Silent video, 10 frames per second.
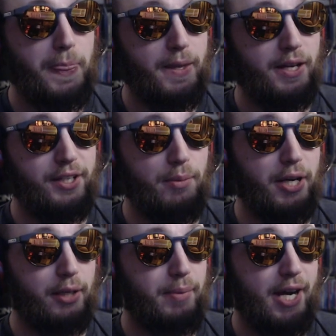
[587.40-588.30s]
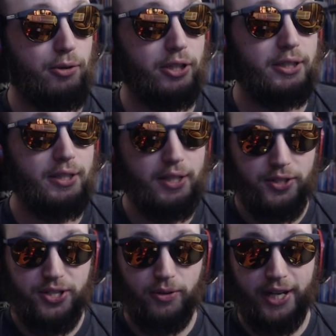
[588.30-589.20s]
a demonic power.
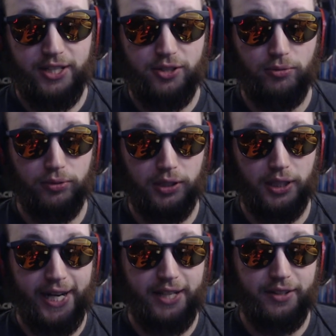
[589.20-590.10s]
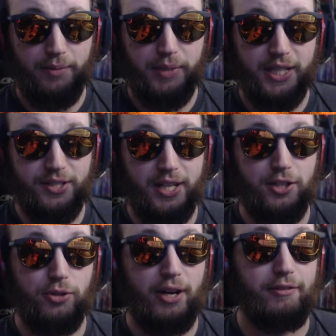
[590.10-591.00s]
So I do like them because they
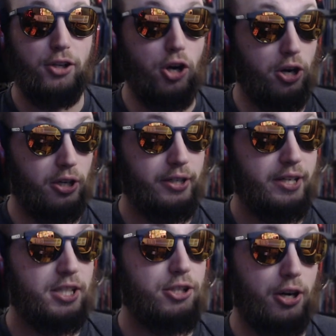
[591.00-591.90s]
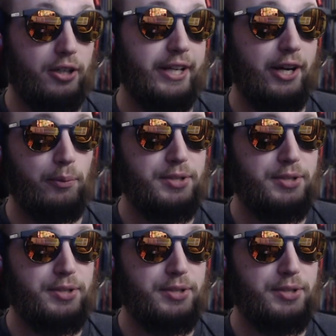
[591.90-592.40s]
do have guard. Guard helps